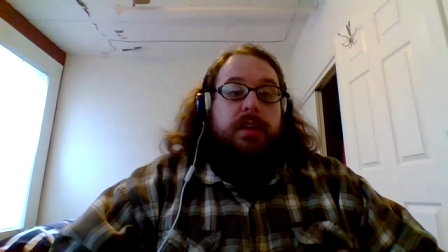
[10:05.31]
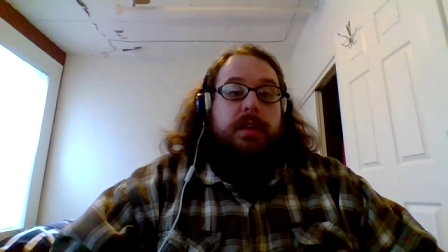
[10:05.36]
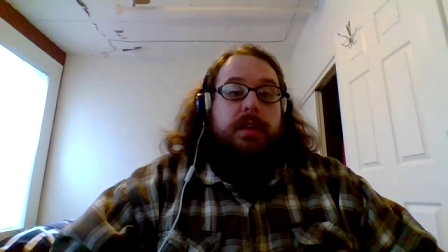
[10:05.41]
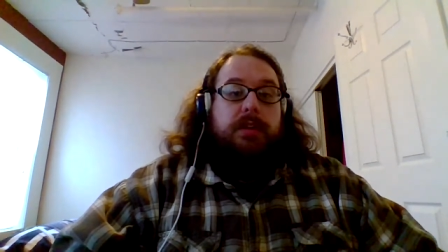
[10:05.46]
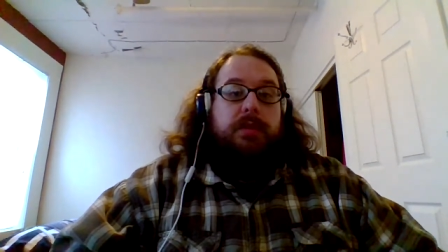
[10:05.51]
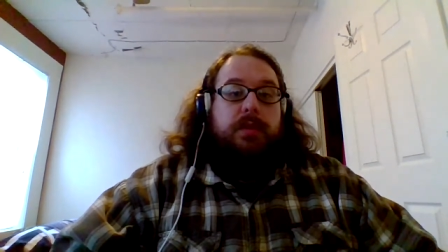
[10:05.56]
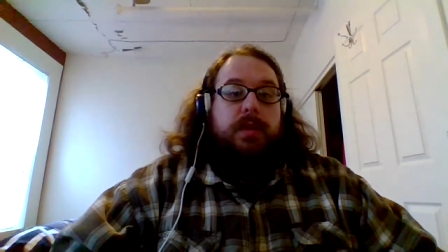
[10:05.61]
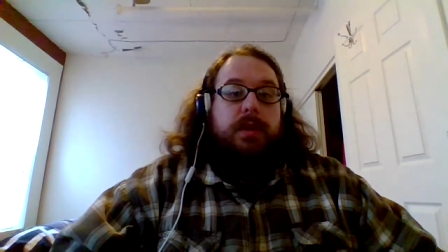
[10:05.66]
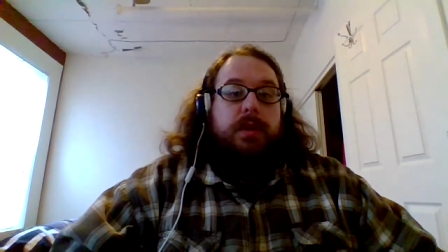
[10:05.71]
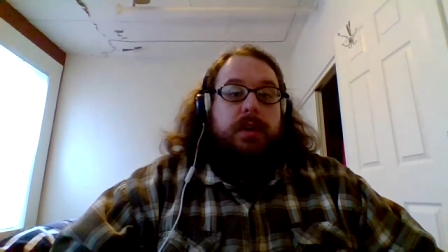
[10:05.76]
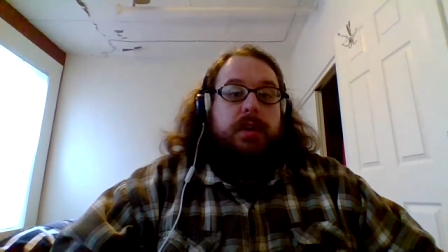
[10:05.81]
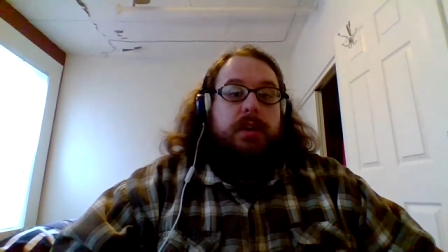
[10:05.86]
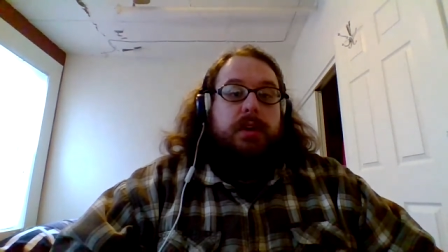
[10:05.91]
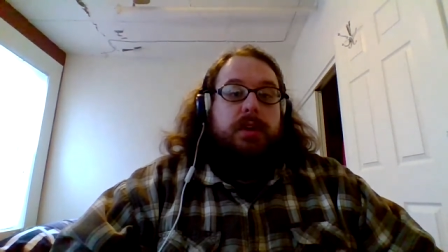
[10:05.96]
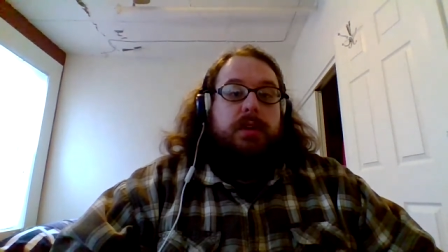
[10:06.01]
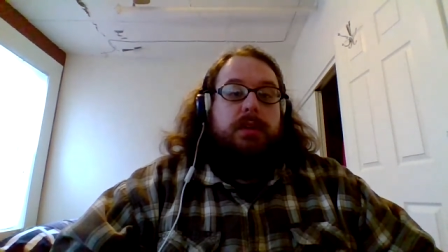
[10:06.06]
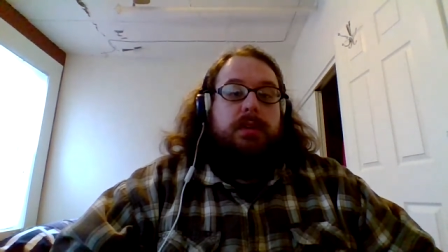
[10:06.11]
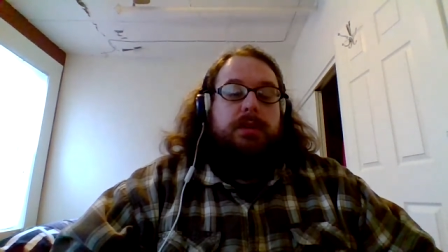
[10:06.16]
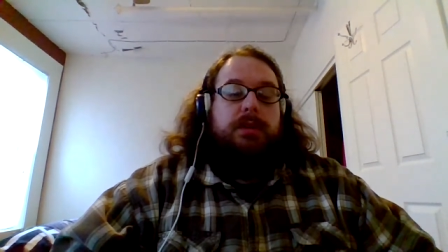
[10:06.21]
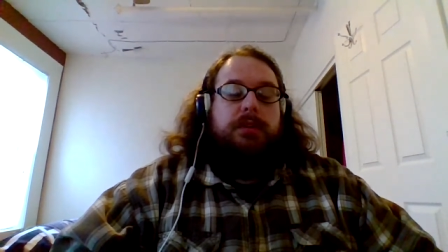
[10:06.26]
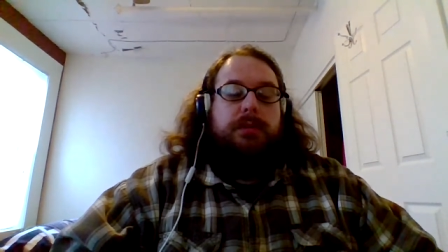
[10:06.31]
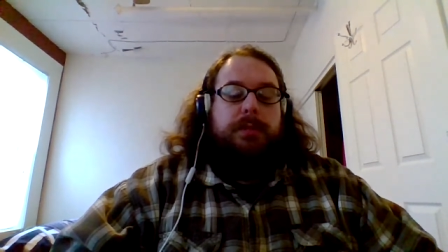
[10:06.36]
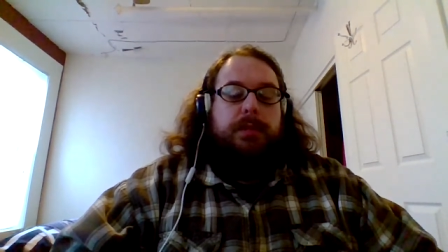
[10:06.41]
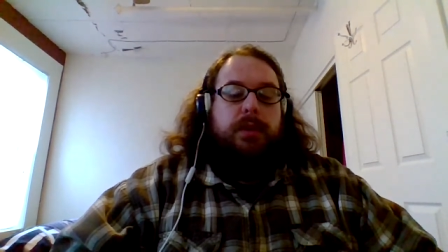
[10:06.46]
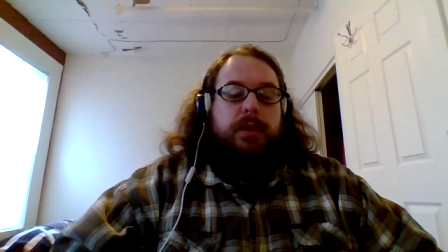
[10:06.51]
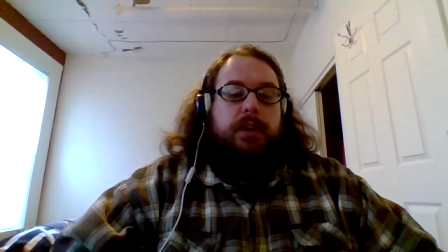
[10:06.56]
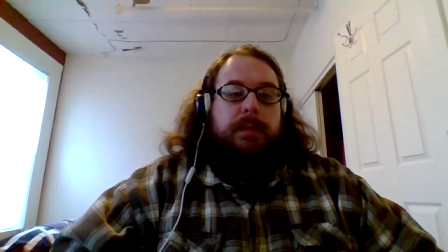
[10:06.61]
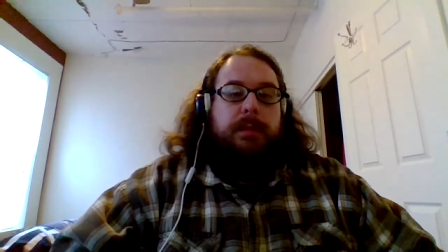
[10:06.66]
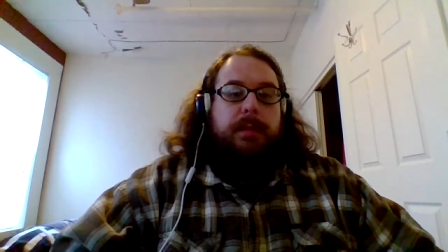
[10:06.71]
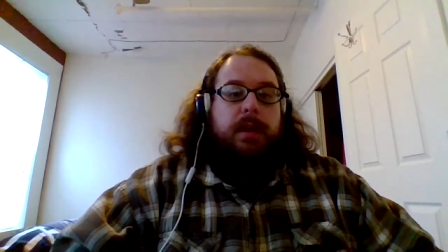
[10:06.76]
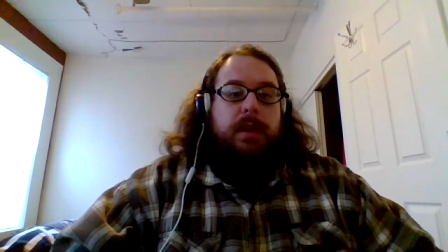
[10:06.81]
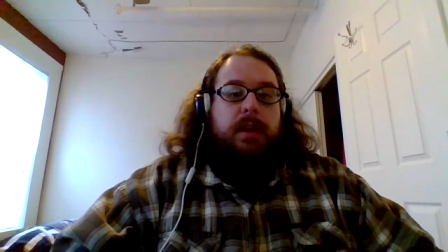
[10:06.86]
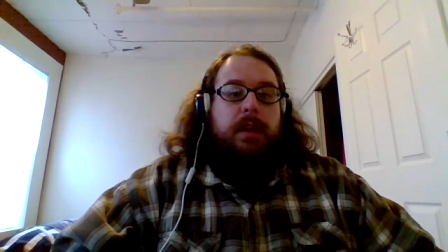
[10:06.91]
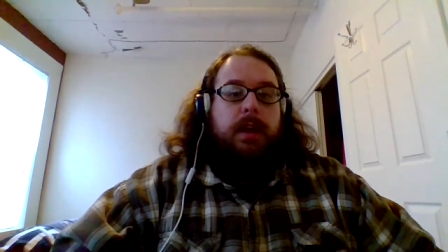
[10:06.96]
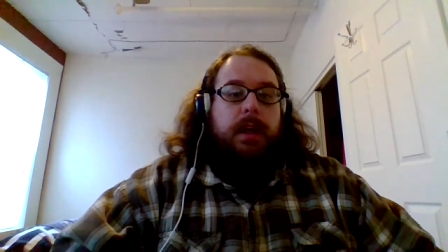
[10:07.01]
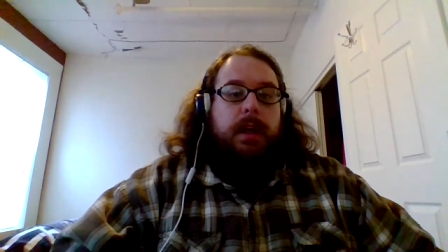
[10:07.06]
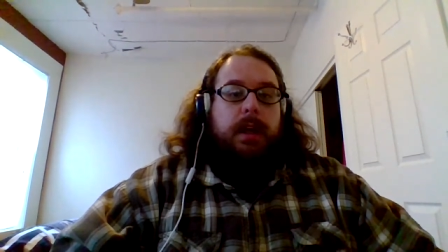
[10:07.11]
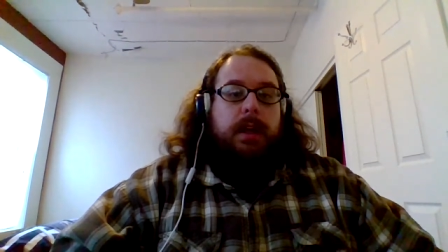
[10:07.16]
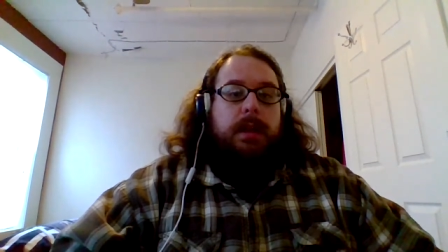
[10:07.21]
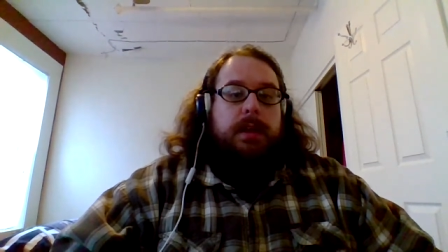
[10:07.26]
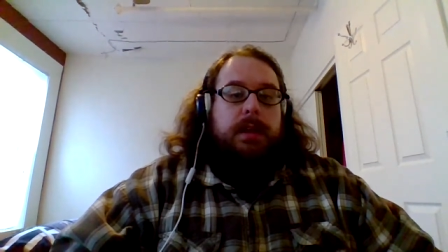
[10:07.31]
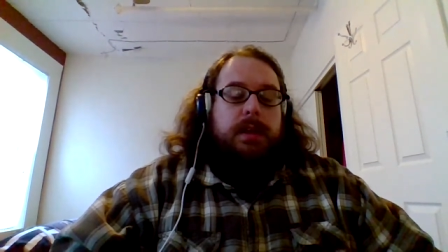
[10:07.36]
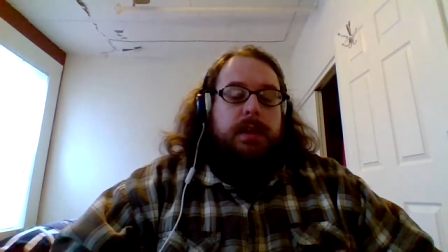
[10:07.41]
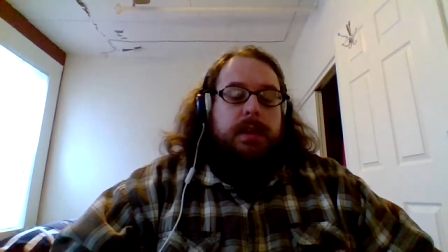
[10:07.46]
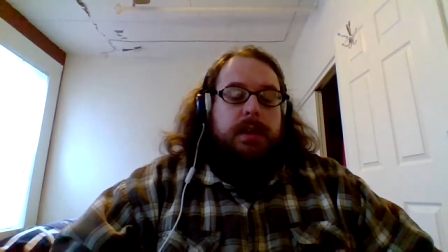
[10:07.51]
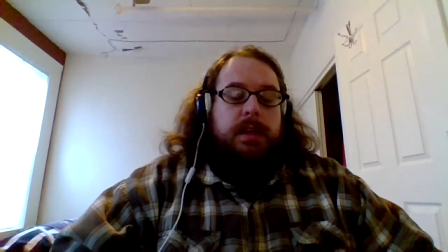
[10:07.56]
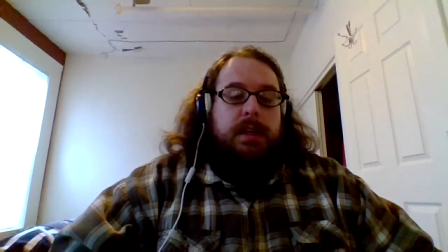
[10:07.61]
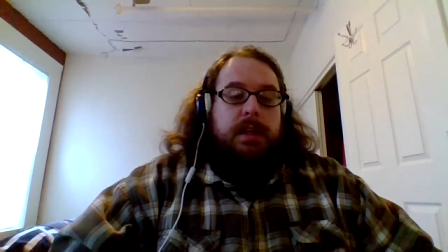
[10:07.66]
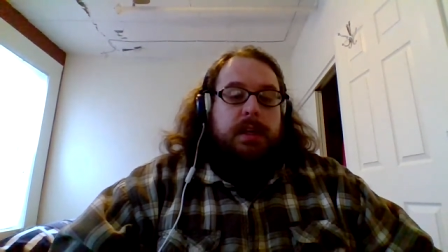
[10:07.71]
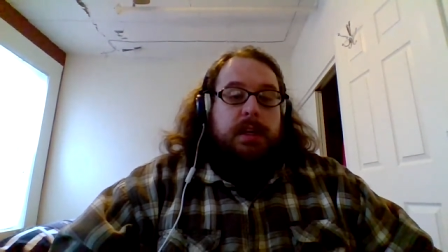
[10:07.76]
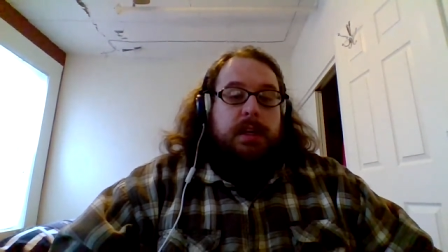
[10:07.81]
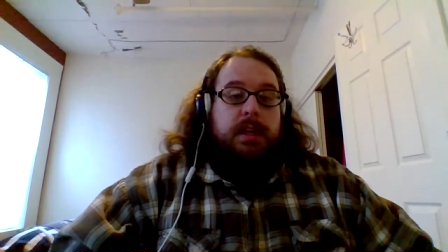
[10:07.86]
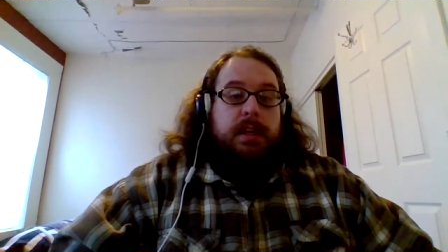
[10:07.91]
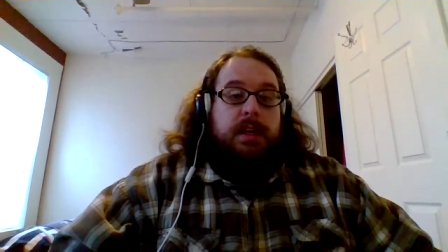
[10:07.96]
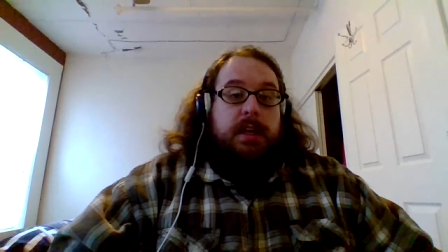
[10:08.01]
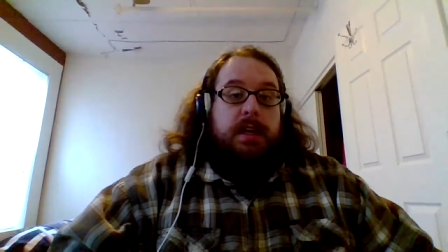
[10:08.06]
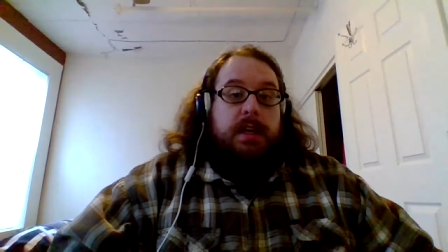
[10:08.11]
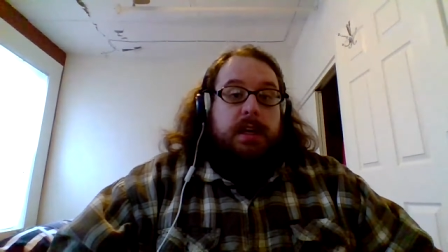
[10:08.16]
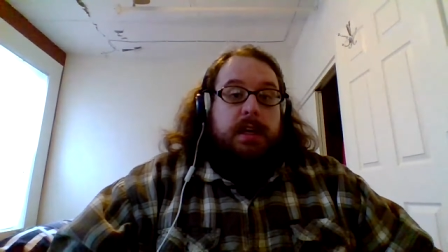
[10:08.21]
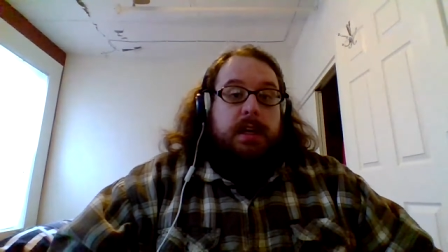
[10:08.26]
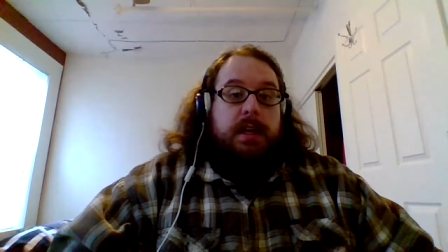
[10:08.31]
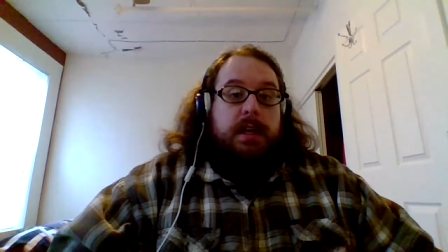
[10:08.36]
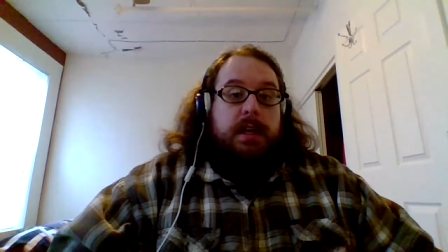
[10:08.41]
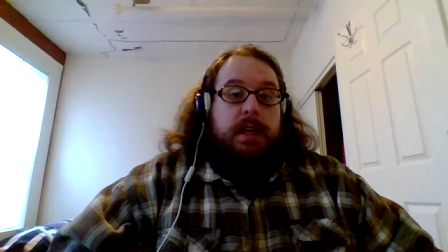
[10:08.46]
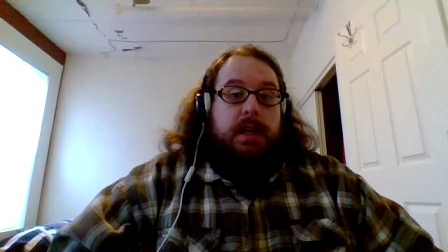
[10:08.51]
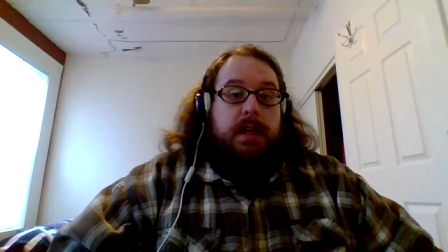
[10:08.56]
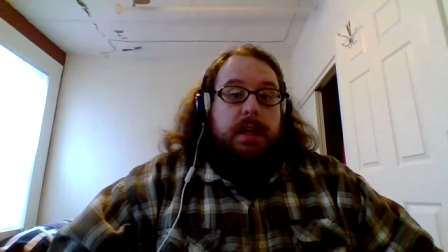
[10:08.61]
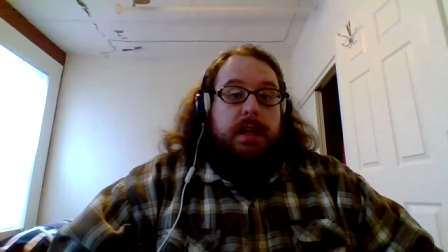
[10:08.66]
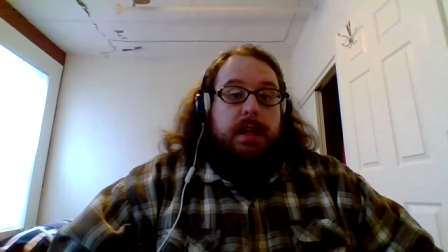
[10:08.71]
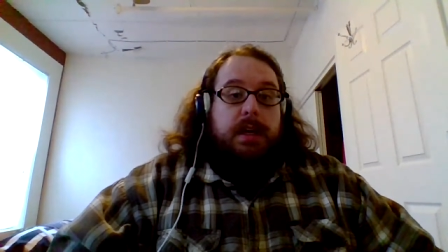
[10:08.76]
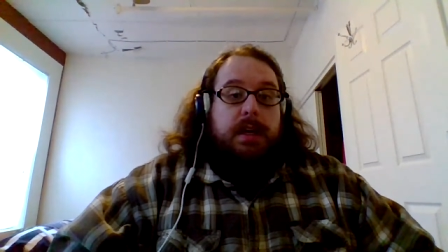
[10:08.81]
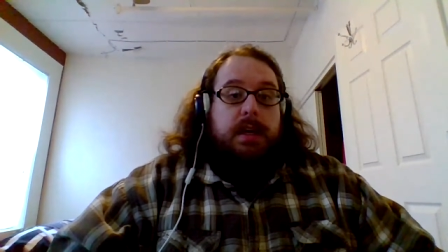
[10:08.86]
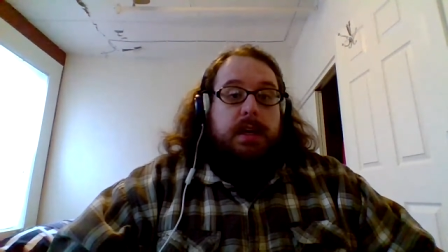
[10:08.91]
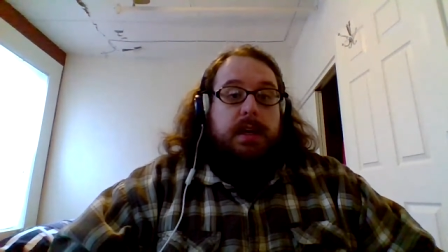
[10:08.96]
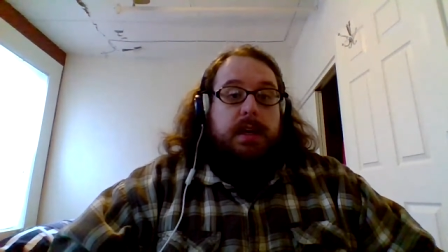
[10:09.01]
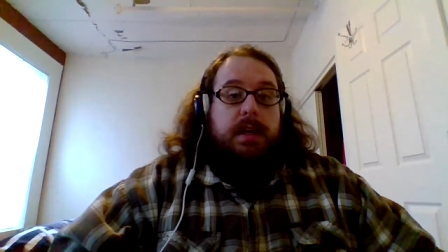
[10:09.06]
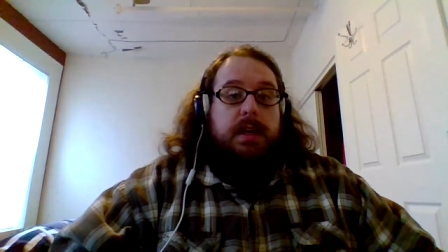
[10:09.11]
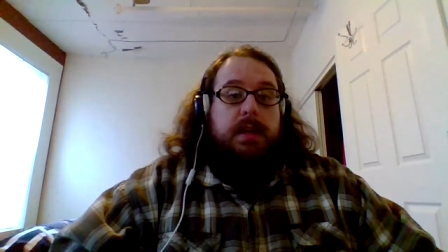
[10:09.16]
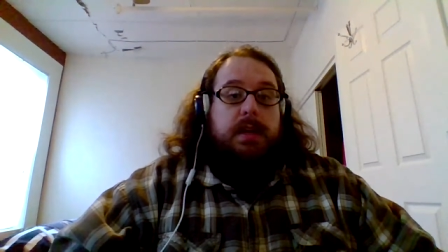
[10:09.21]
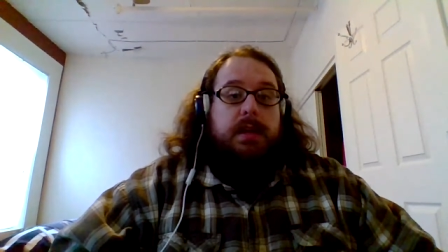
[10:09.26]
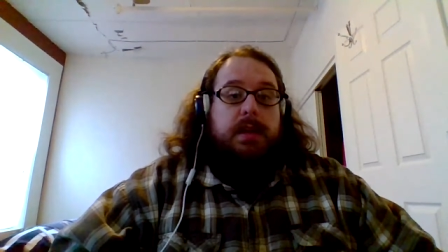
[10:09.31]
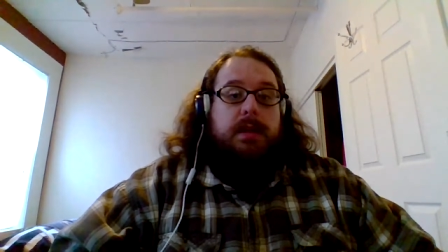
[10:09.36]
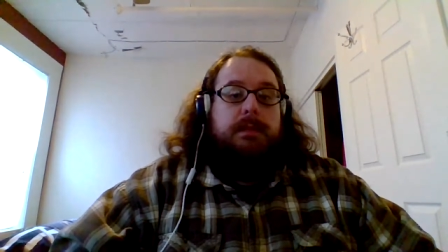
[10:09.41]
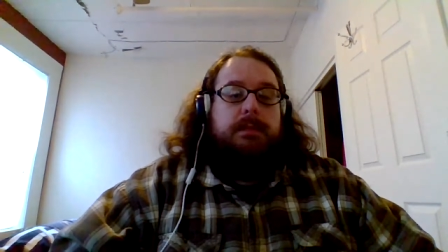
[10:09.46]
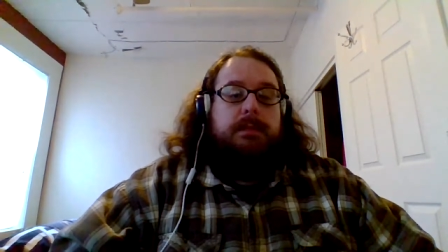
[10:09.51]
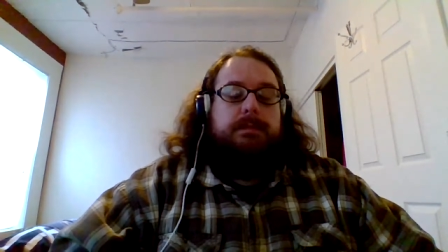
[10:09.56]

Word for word: this one girl was bullying me a lot uh,